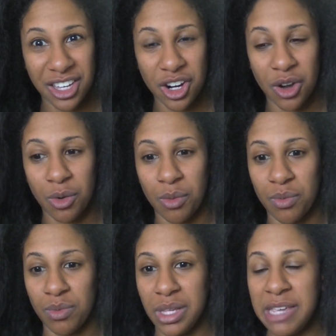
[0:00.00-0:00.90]
You know,
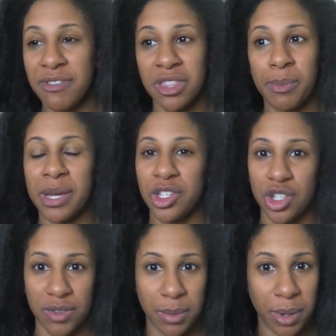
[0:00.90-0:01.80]
even the
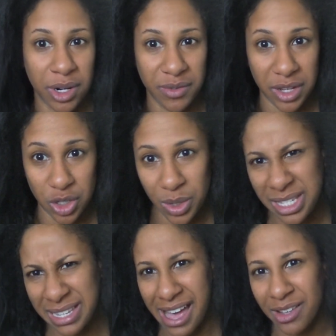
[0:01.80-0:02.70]
pictures of the perfect
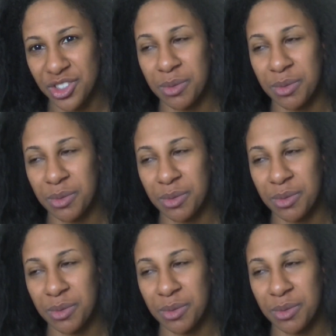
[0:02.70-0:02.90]
twist outs,